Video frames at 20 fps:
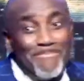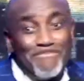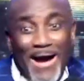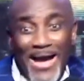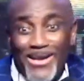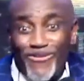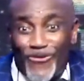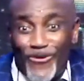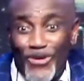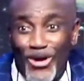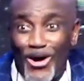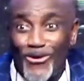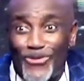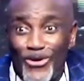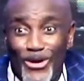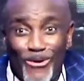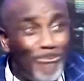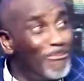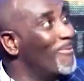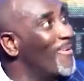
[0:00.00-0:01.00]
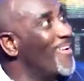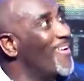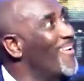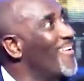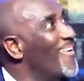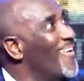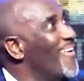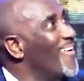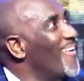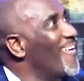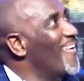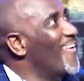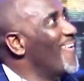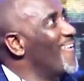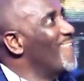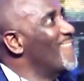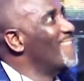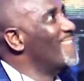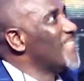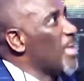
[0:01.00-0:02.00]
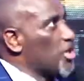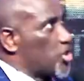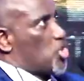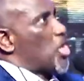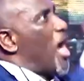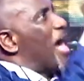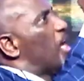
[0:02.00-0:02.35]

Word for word: that means dominion, the works of your hands. Next